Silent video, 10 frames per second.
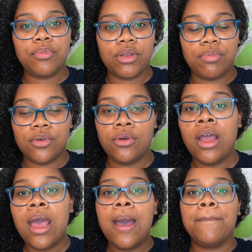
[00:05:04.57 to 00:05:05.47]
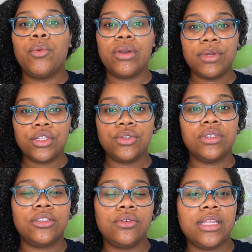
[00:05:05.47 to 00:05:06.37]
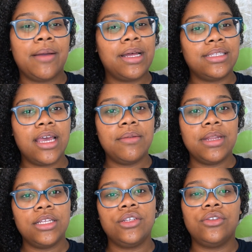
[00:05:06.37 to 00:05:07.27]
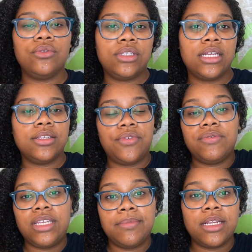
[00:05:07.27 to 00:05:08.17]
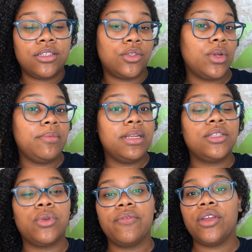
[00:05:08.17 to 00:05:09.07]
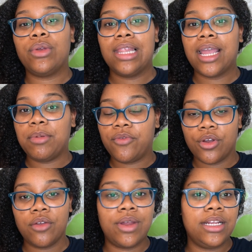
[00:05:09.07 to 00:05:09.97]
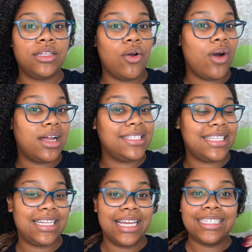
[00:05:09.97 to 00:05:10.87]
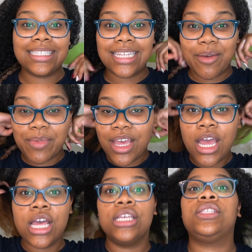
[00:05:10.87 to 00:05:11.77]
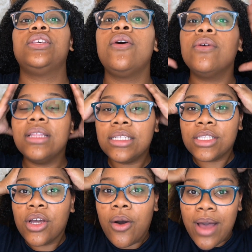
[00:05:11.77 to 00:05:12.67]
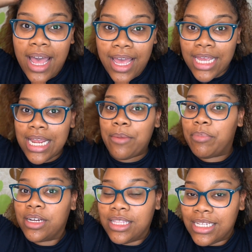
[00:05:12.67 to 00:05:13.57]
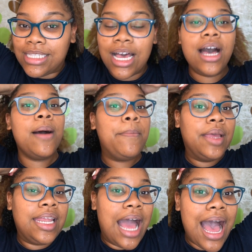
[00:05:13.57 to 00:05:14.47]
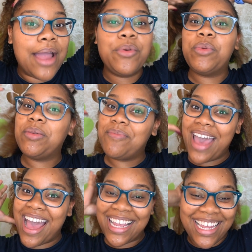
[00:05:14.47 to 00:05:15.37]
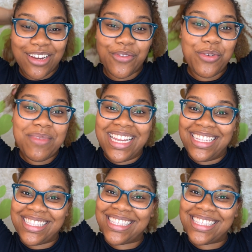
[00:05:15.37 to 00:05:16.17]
pre-poo. But what I'm going to do is do it like about 10 minutes. You could do 10 to 15 minutes to 20 minutes, whatever you would like before you're ready to go on to the next step. So let's go ahead and put this up and I will be back in a few minutes.